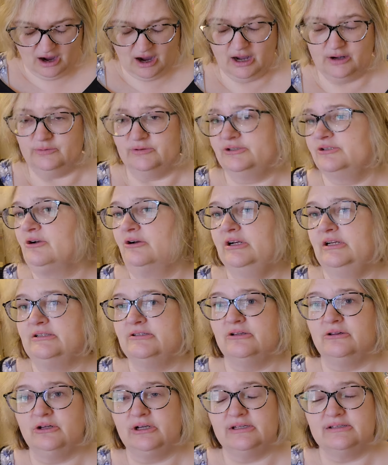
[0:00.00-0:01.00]
I was starting
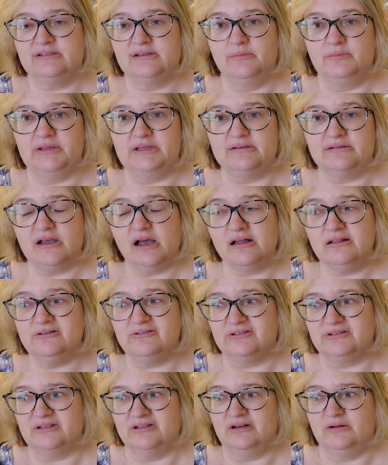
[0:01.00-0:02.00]
to look at some of these
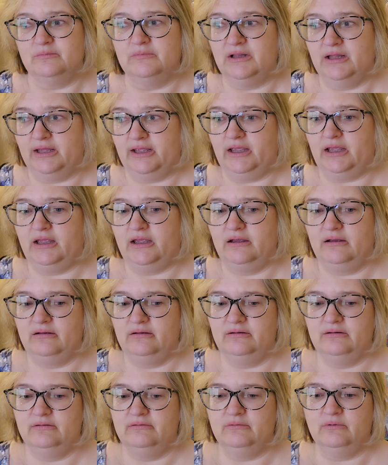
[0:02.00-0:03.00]
colors and I'm like,
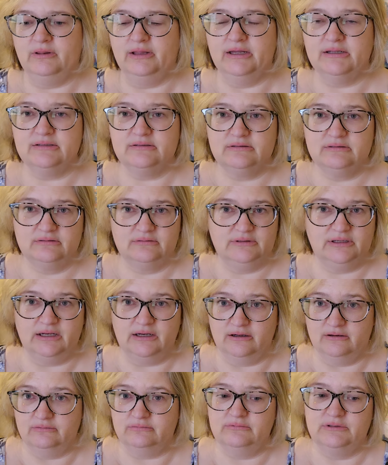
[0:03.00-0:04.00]
well, that, you
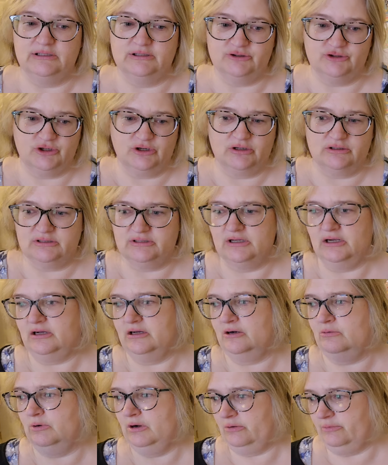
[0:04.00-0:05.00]
know, this chart's not
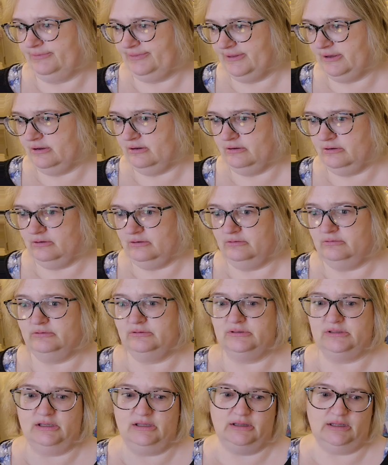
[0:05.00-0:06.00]
going to work with
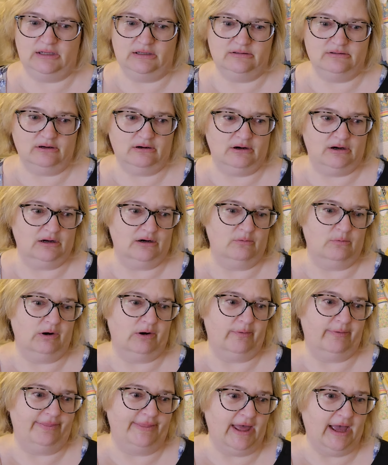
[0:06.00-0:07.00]
those and these aren't going to
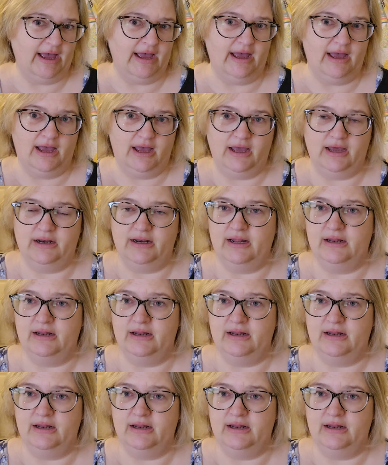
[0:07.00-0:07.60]
work with that.